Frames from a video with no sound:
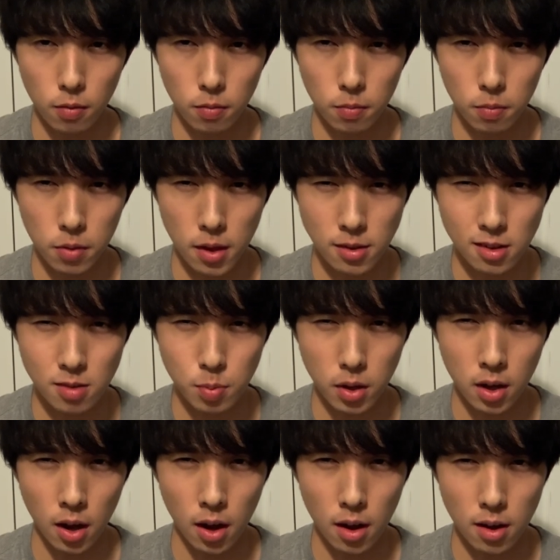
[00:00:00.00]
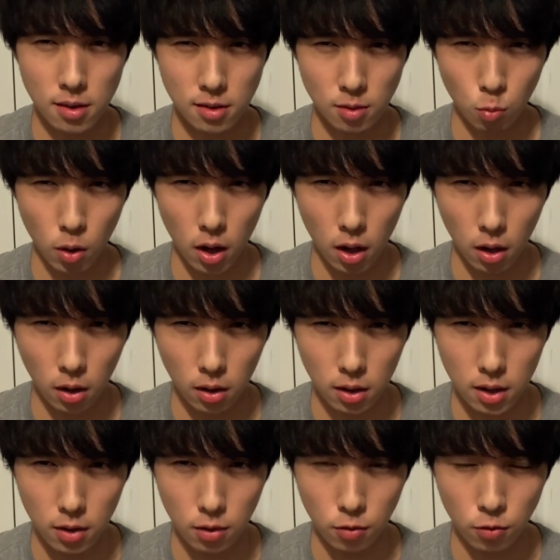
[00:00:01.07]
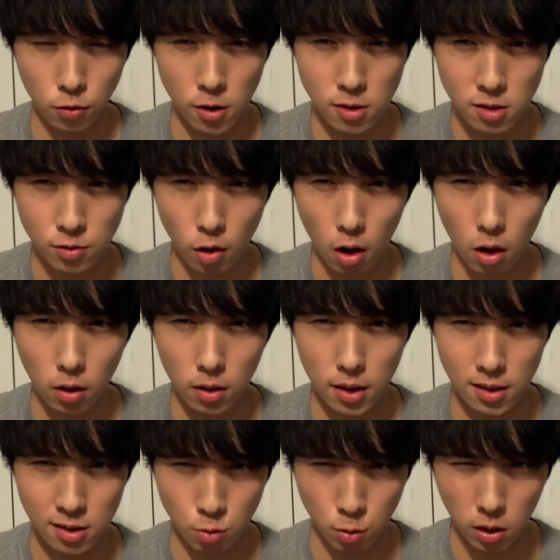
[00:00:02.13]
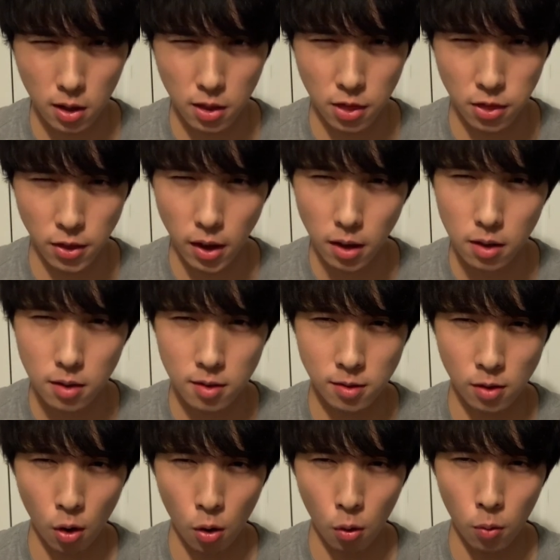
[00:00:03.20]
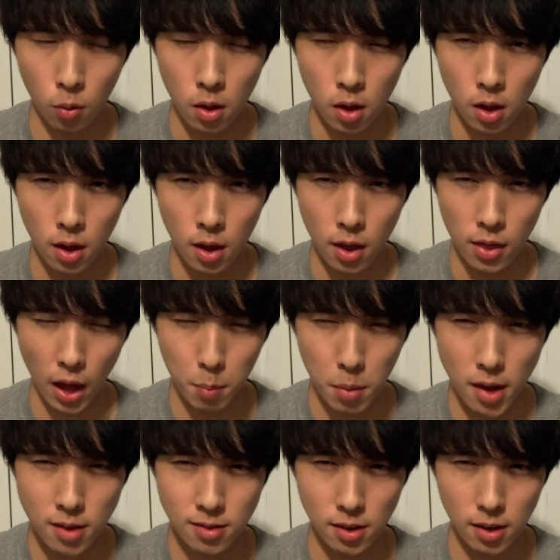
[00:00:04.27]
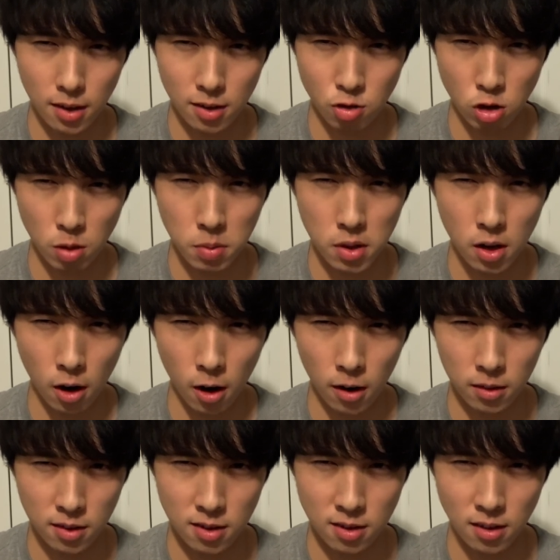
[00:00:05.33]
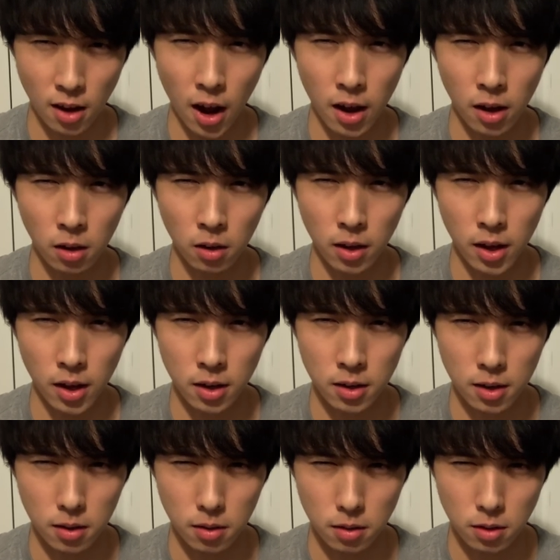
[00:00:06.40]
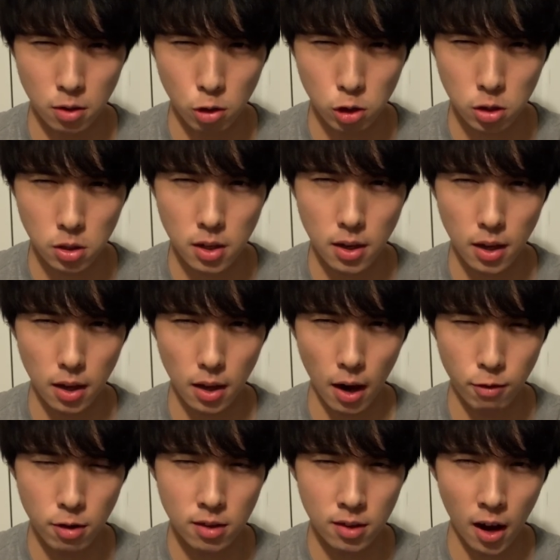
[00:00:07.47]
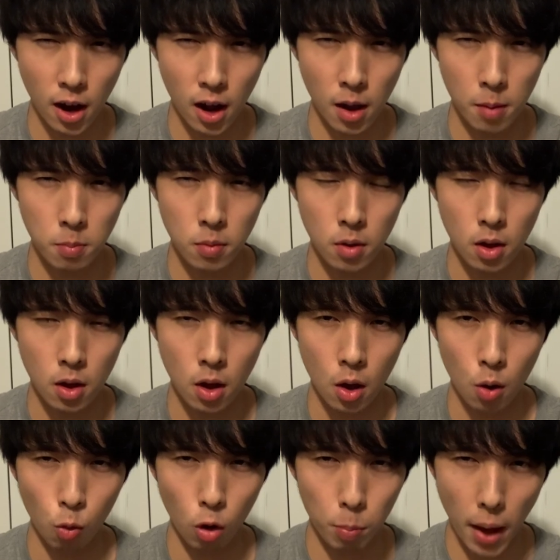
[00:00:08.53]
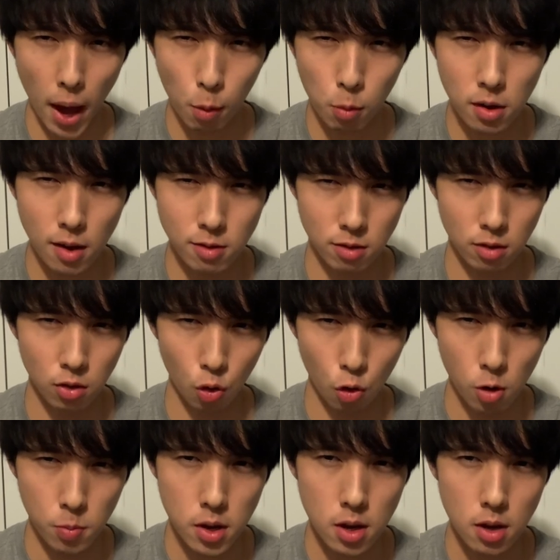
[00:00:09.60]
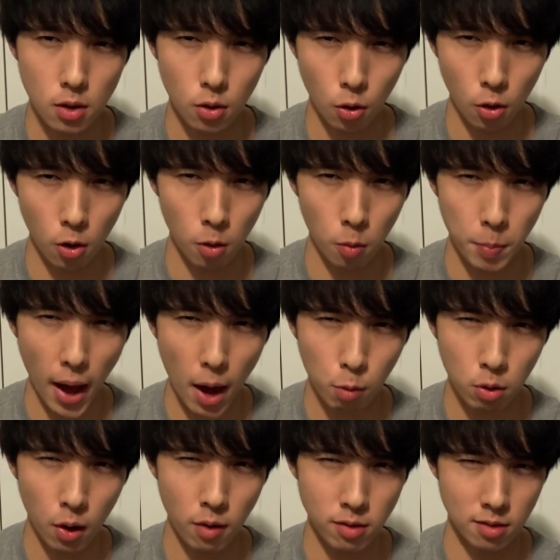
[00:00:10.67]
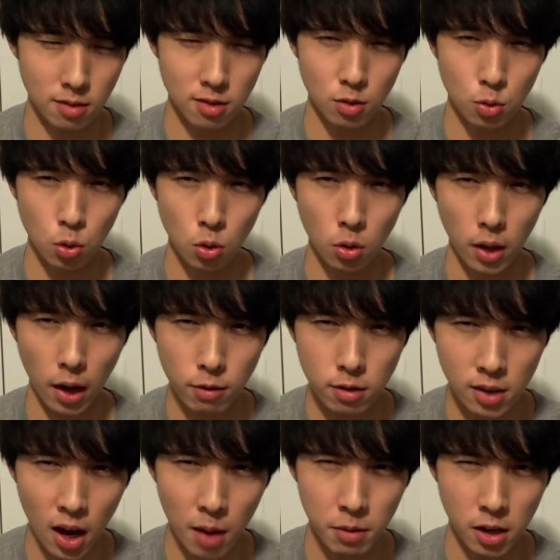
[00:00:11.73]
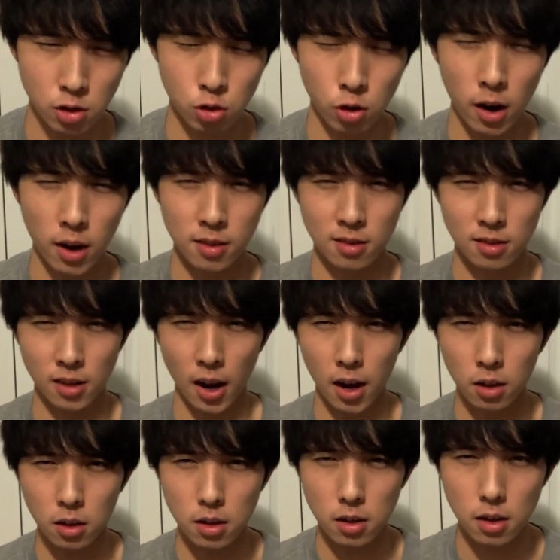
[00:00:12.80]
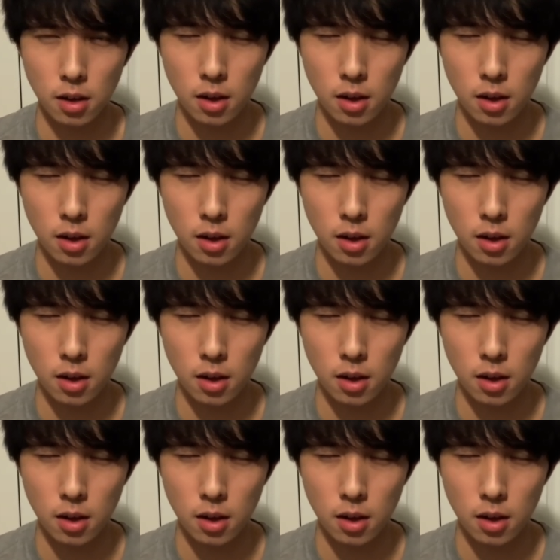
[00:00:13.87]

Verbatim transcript: this is because, well, first of all, it's really thick, so that makes it extremely hard to style and it usually every time, well, back when I was a normie or back when I was in school, every time I try and style it,